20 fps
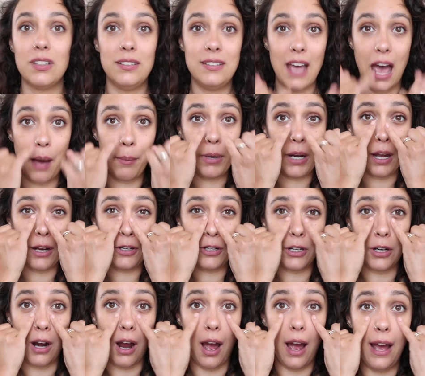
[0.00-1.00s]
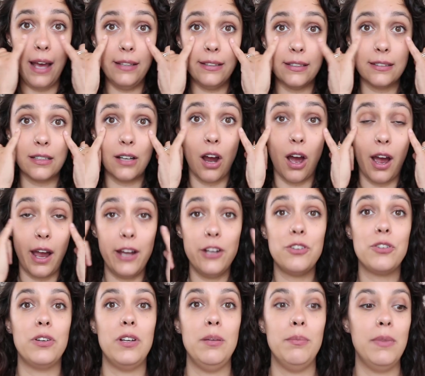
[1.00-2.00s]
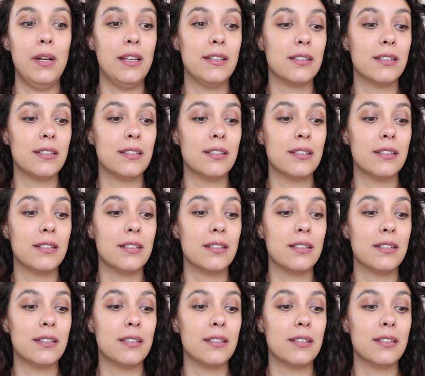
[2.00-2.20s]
Dab it under your eyes as an eye treatment.